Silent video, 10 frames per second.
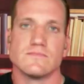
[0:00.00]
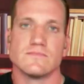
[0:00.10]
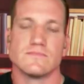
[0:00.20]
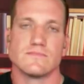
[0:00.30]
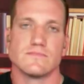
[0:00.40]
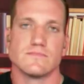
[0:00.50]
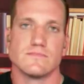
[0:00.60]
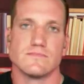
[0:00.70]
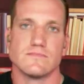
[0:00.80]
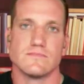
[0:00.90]

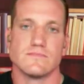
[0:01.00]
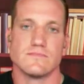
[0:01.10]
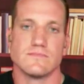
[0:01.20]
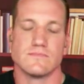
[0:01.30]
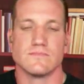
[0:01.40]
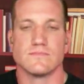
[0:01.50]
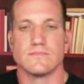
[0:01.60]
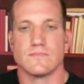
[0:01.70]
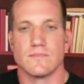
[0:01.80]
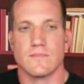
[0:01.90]

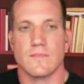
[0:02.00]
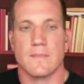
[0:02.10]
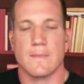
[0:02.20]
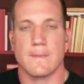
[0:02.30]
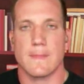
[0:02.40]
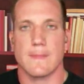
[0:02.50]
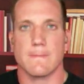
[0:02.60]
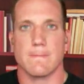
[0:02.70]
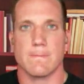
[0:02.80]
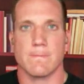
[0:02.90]

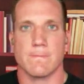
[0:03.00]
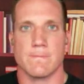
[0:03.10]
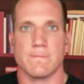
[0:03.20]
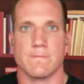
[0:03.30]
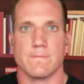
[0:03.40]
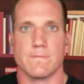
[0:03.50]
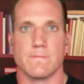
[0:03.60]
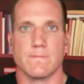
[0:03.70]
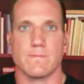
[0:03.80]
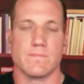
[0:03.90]

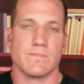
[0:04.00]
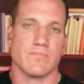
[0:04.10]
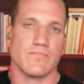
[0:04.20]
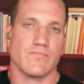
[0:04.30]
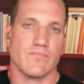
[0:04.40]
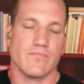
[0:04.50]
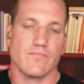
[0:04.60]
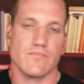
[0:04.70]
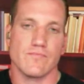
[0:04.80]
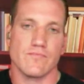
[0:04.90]

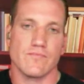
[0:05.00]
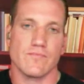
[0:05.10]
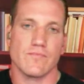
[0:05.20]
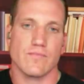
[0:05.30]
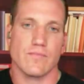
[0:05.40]
This person isn't speaking.